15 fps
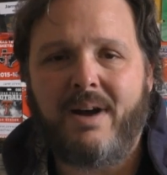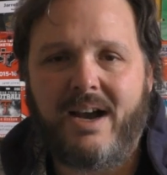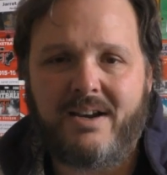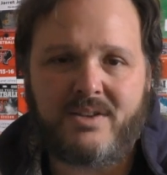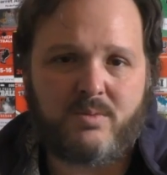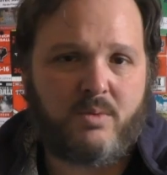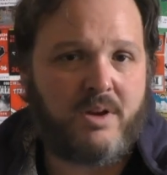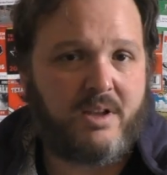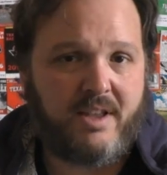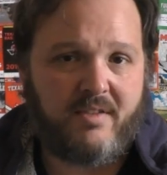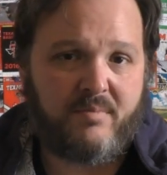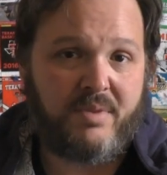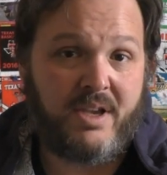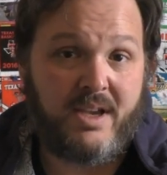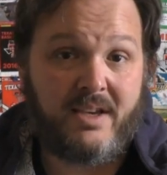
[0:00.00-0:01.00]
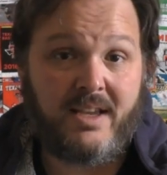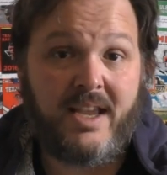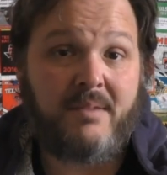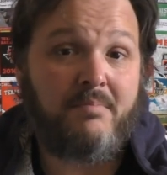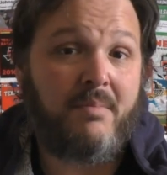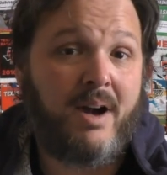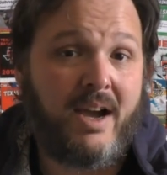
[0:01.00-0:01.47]
might as well have been
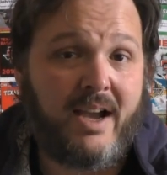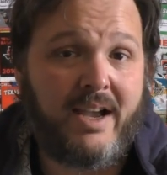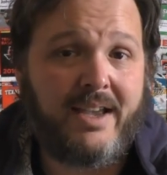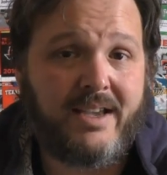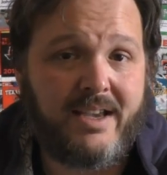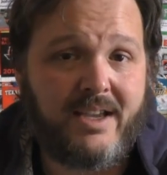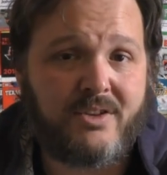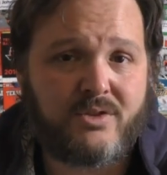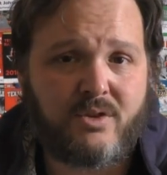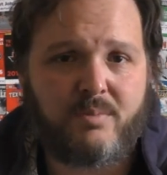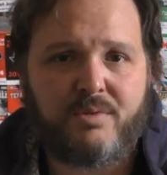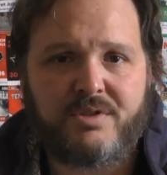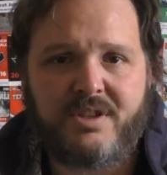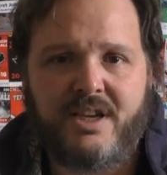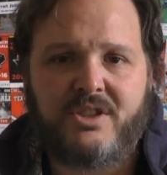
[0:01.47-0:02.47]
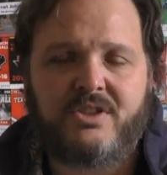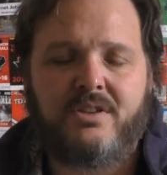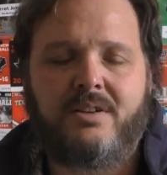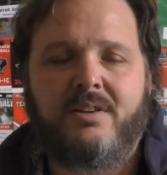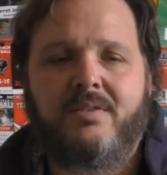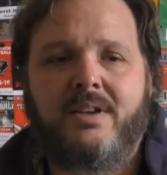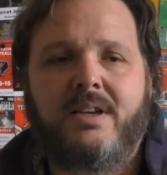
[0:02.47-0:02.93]
in my
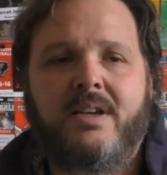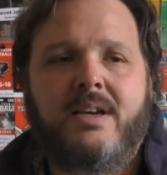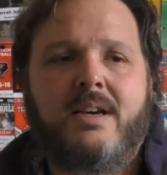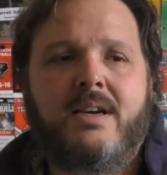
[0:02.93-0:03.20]
interpretation of it.